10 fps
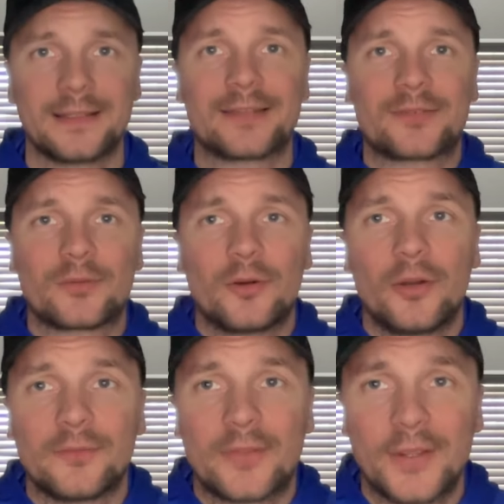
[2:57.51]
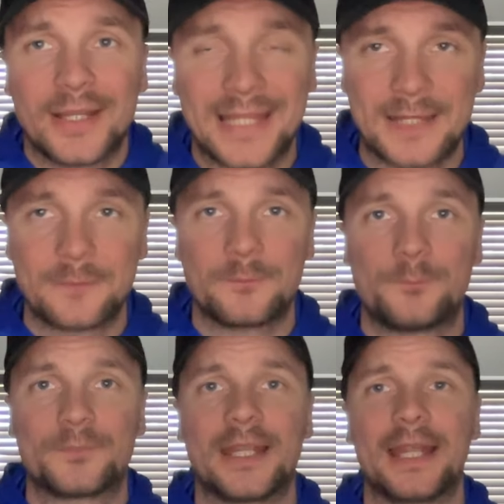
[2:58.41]
Leicester are on 38
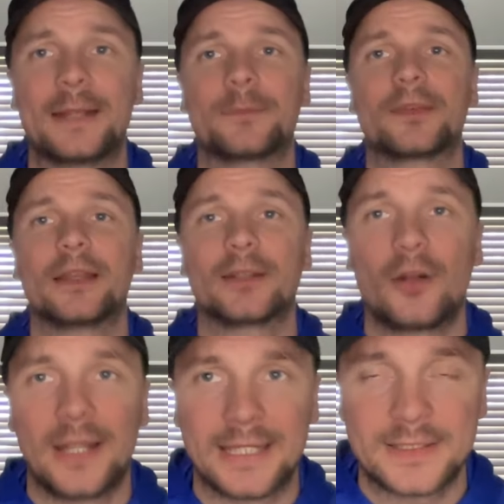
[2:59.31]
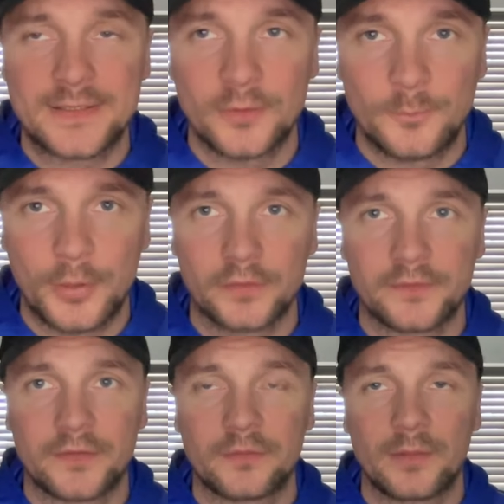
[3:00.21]
games and got 82
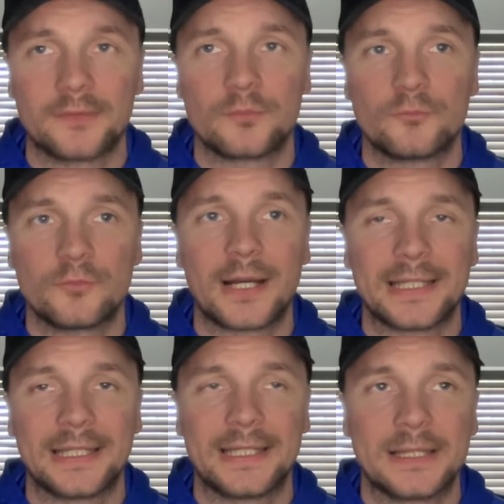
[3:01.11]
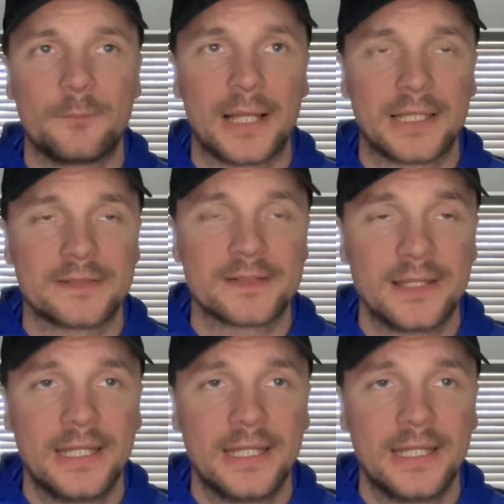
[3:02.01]
points. It's right in the balance.